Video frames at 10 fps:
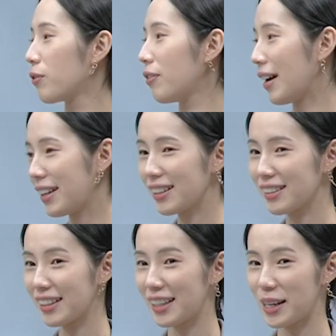
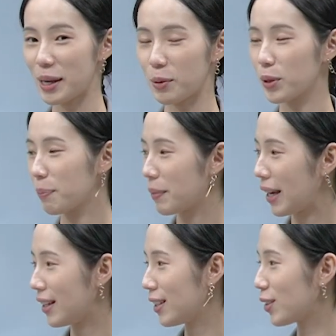finally, we
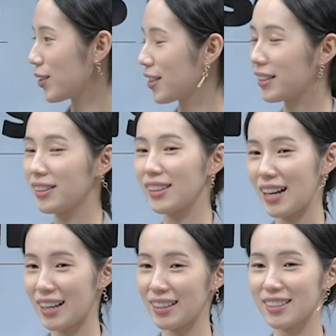made it to the
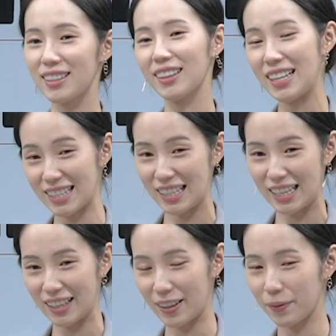last
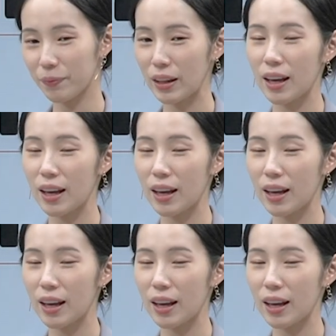lesson